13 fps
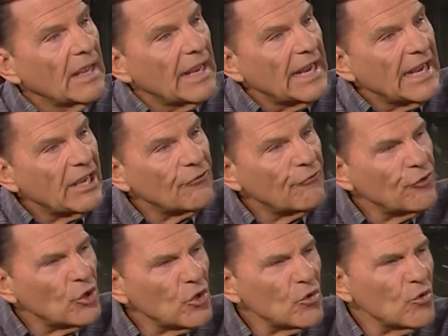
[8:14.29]
if
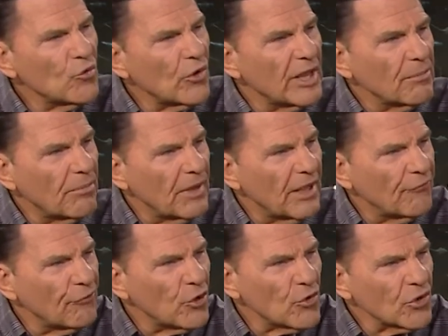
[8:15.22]
you
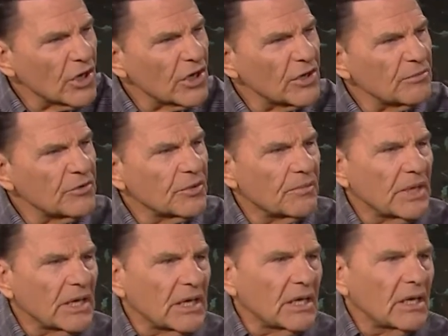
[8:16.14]
if you come to
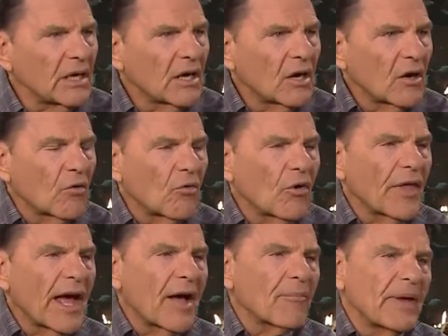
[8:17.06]
me
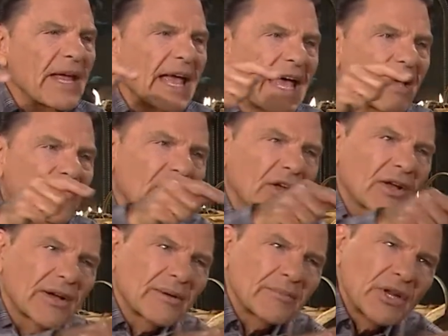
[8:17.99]
without me having to
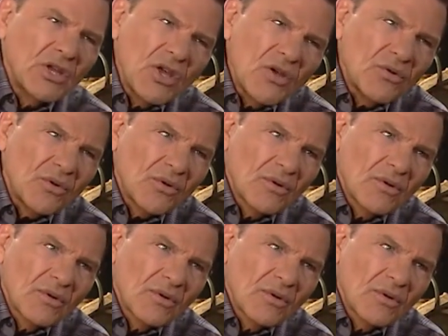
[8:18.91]
come to you,